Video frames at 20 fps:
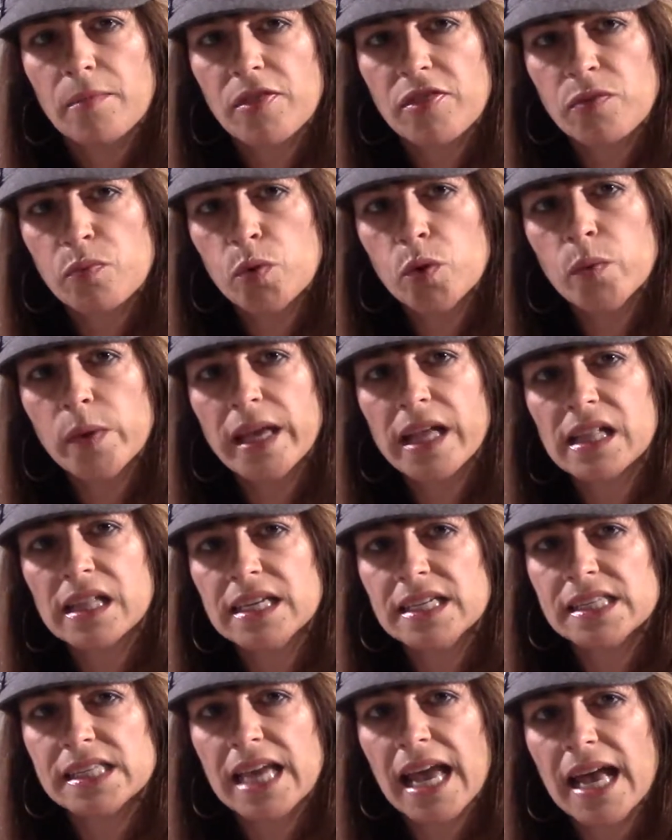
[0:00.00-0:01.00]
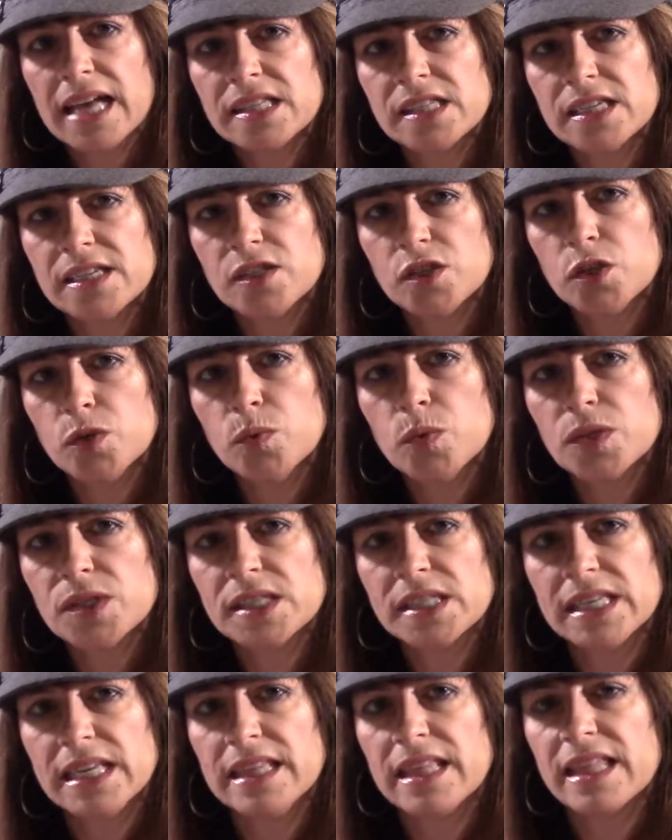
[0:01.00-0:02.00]
through Ecclesiastes, you will
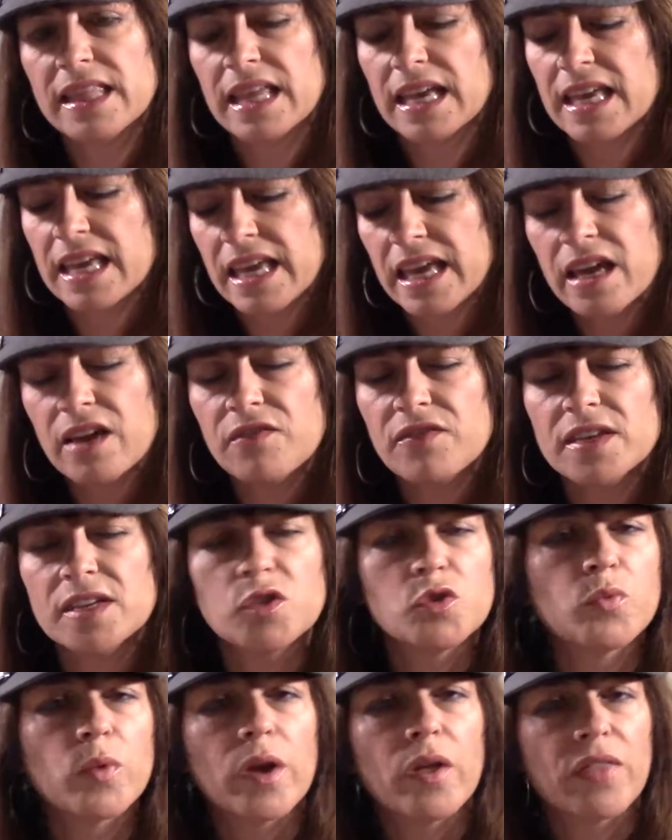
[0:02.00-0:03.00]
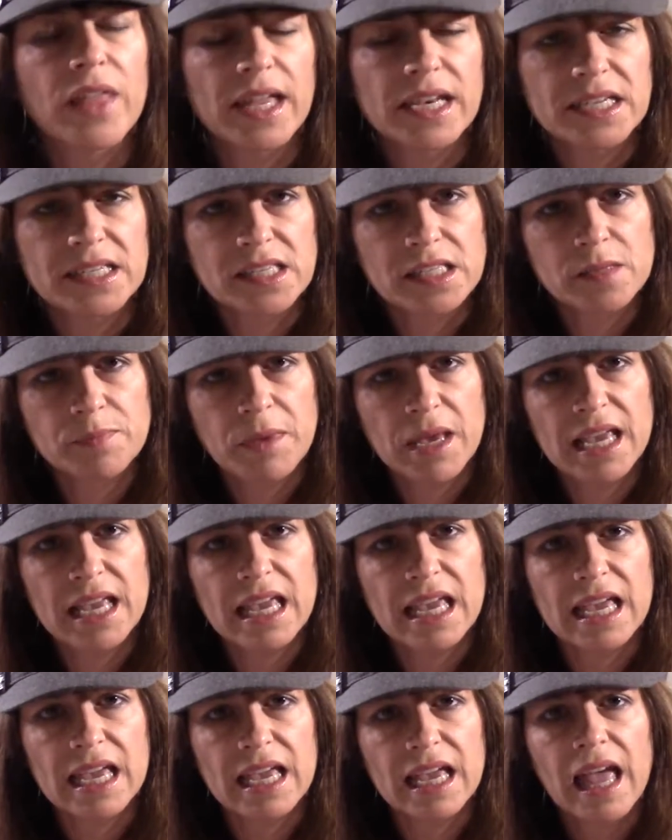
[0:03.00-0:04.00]
see that the king of Israel that is
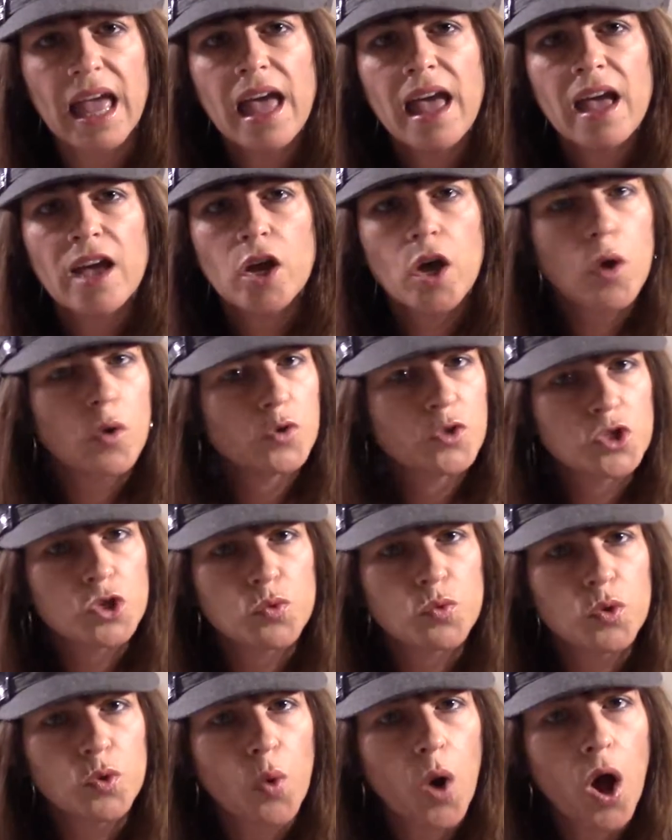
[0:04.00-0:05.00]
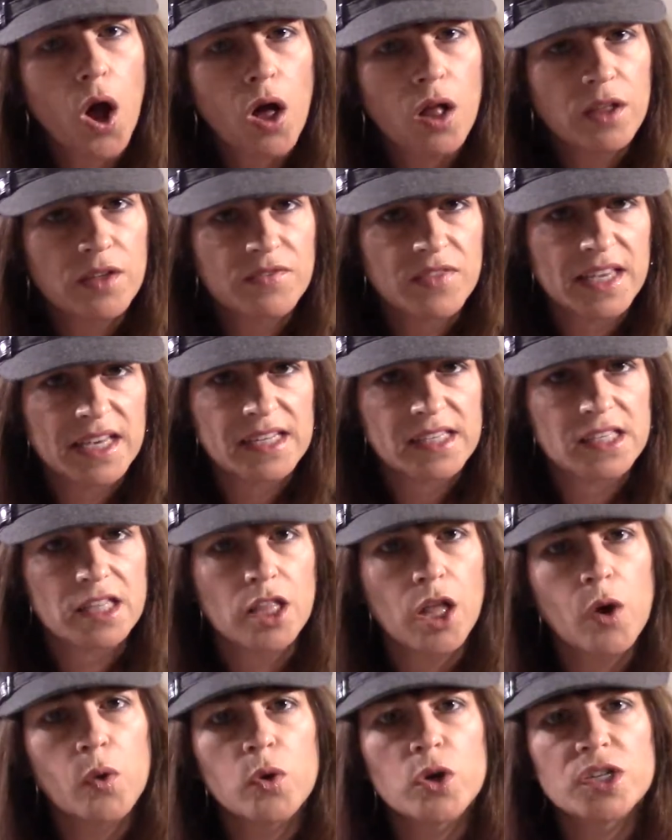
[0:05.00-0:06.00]
speaking goes through all of these
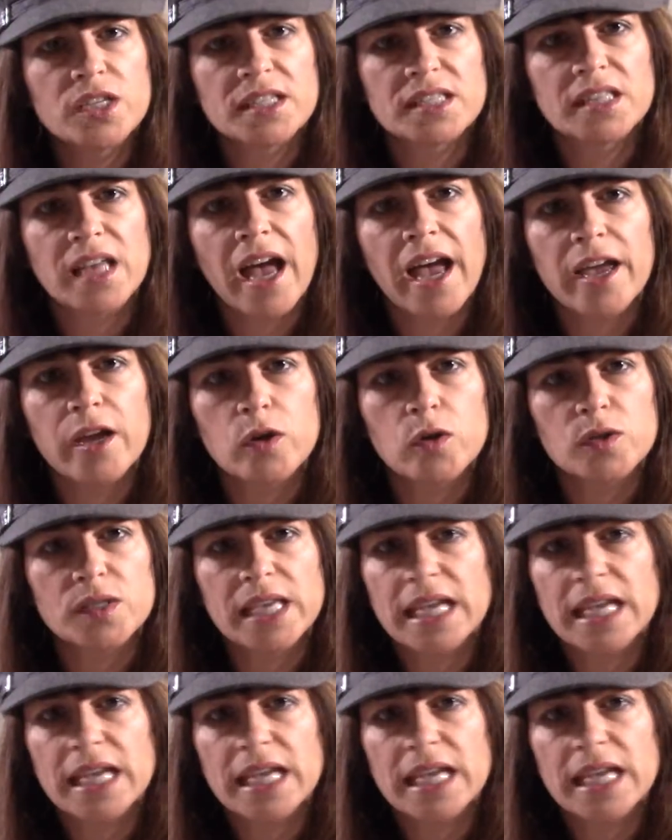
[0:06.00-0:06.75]
lower desires,